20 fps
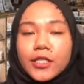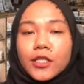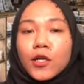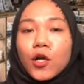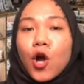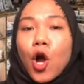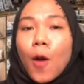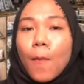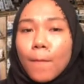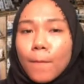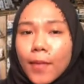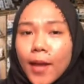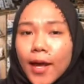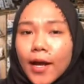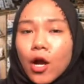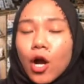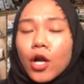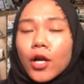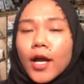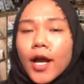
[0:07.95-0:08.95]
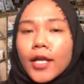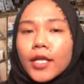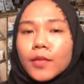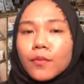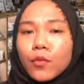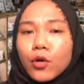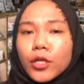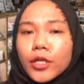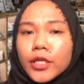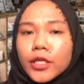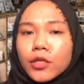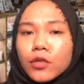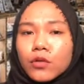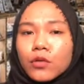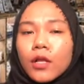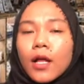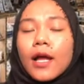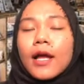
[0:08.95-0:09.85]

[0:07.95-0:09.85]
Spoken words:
complex organic molecule